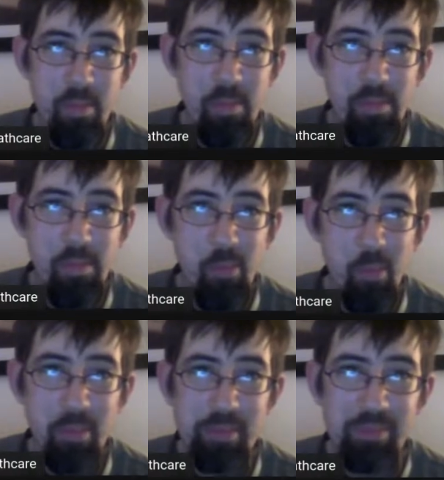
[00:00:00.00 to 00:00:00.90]
I
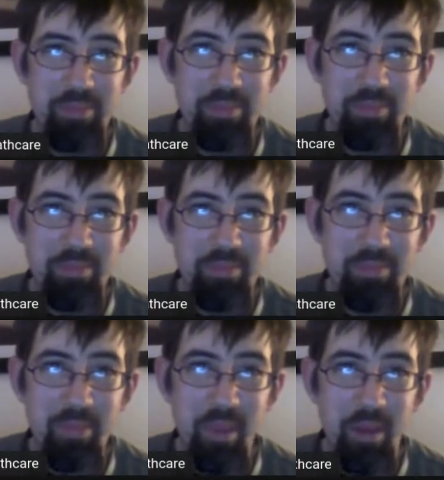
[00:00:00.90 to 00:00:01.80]
can share my
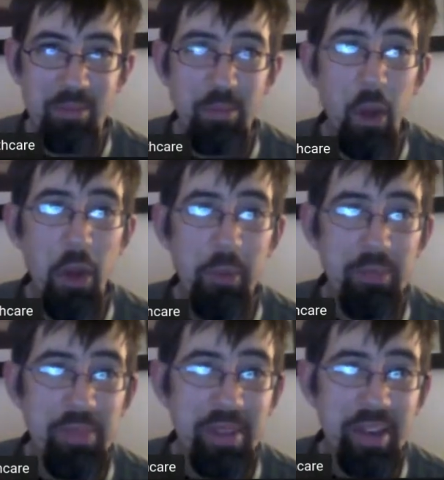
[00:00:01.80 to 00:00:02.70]
screen. Maybe. No.
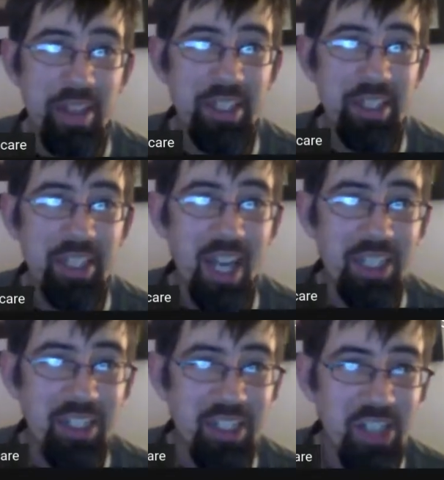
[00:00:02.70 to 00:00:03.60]
He signs
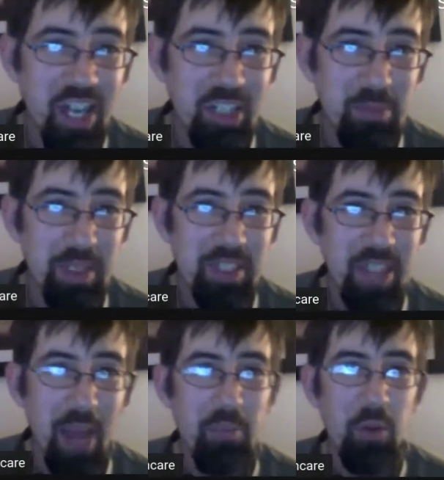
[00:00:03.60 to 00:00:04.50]
the checks because
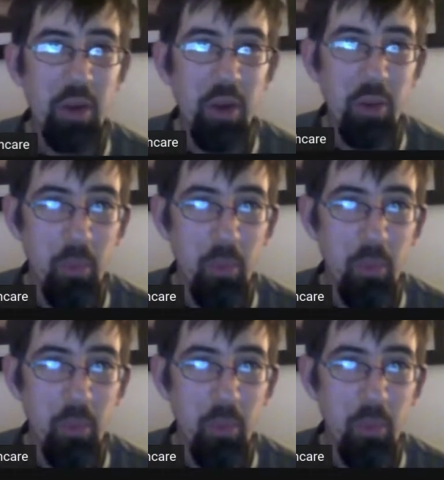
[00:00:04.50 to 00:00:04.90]
I'm doing all the work.